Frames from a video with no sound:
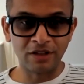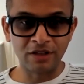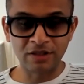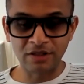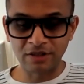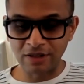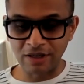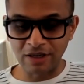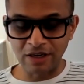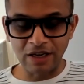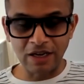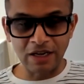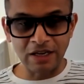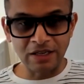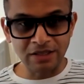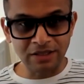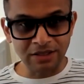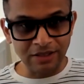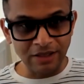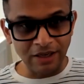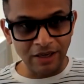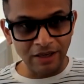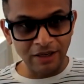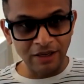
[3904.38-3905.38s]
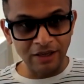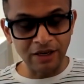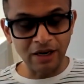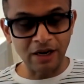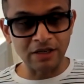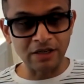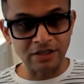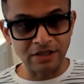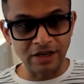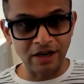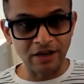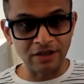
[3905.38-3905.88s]
this is an insanely
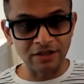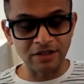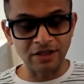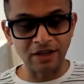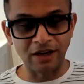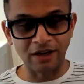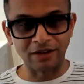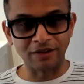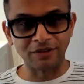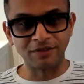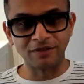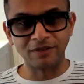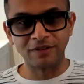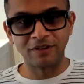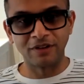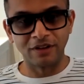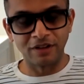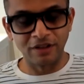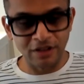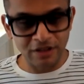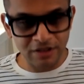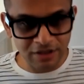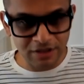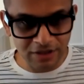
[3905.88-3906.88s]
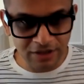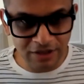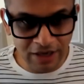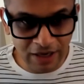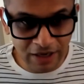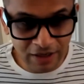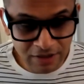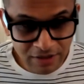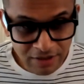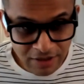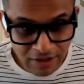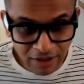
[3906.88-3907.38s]
large data set. This
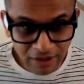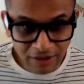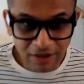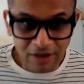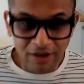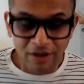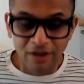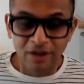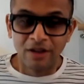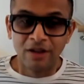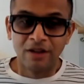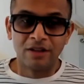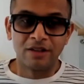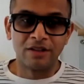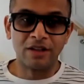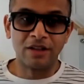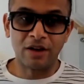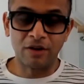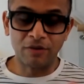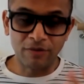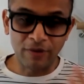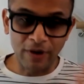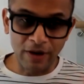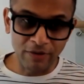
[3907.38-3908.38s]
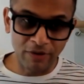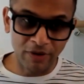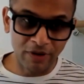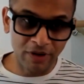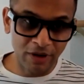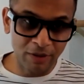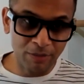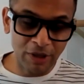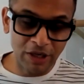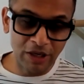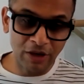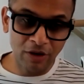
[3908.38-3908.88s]
data set, there are
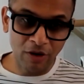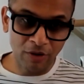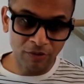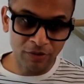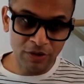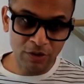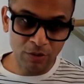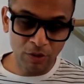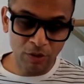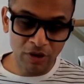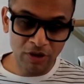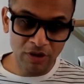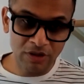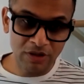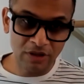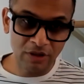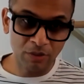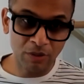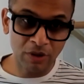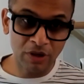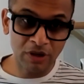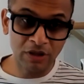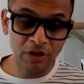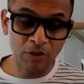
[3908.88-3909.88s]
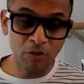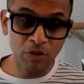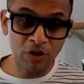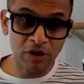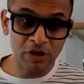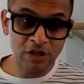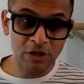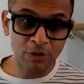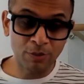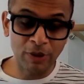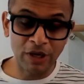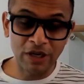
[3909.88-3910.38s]
500 million office workers in the world. The
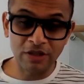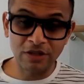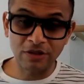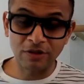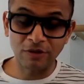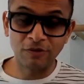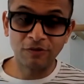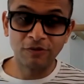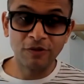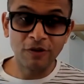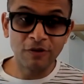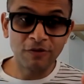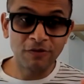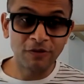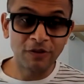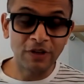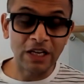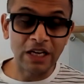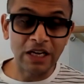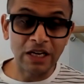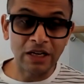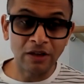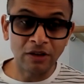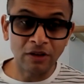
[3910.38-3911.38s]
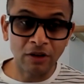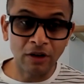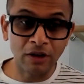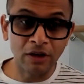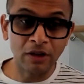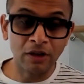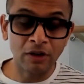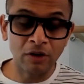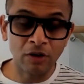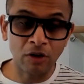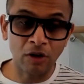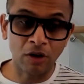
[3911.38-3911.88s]
world spends $15
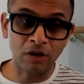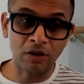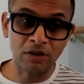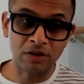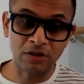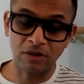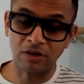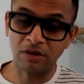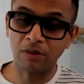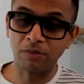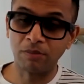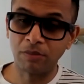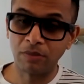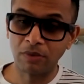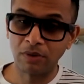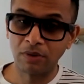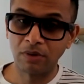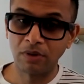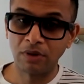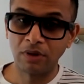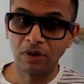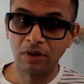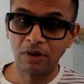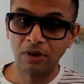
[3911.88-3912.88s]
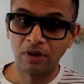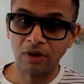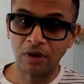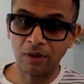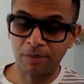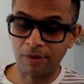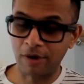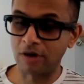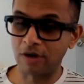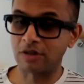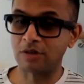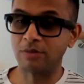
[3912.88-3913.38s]
trillion on them,
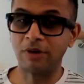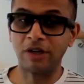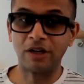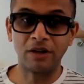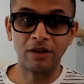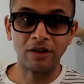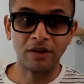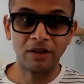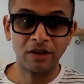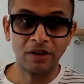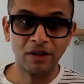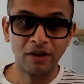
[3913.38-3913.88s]
approximately.